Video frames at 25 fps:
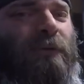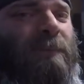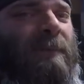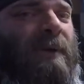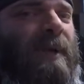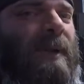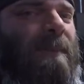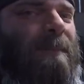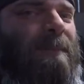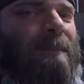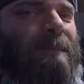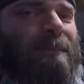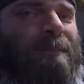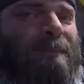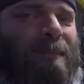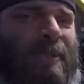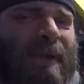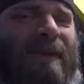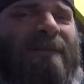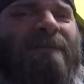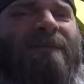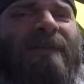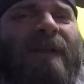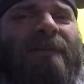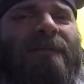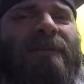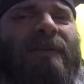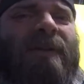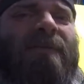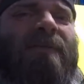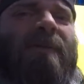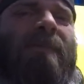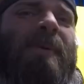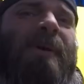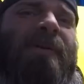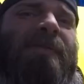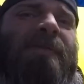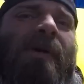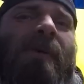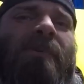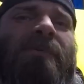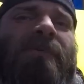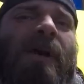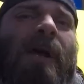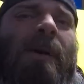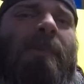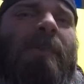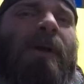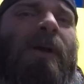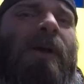me a big favor. Give it a big thumbs
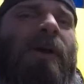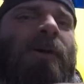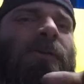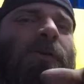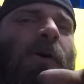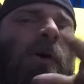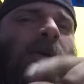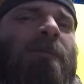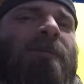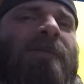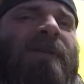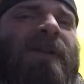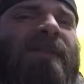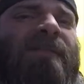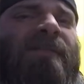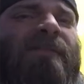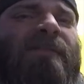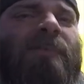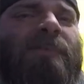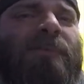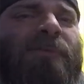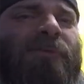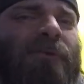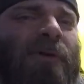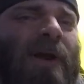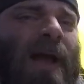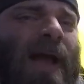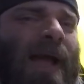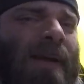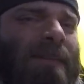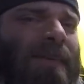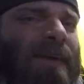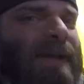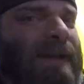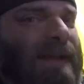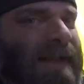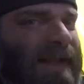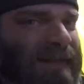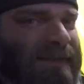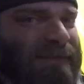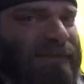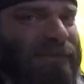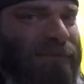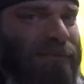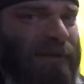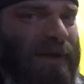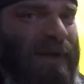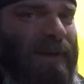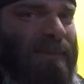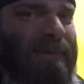up. Don't forget to subscribe.
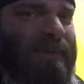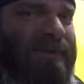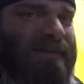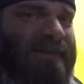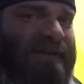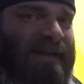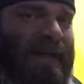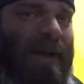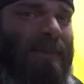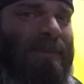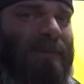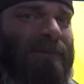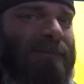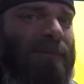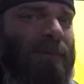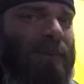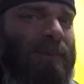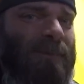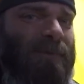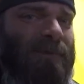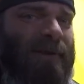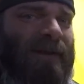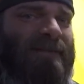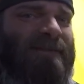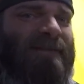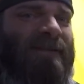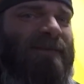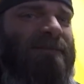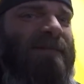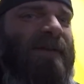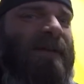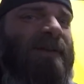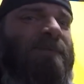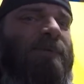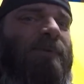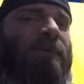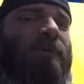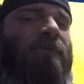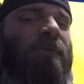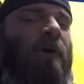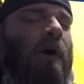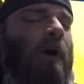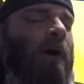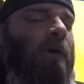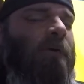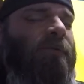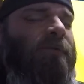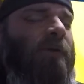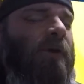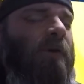Instagram, Diablo Formula Racing. Facebook is
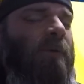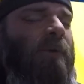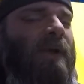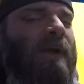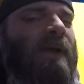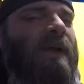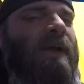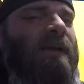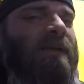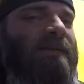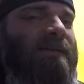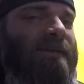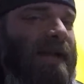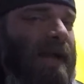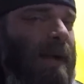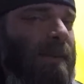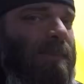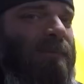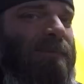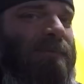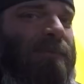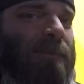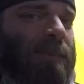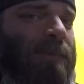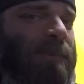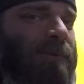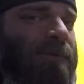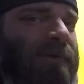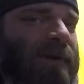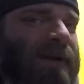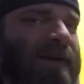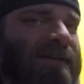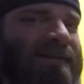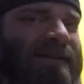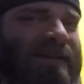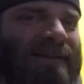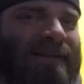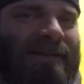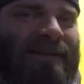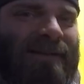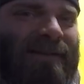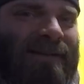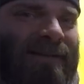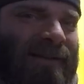also Diablo Formula Racing.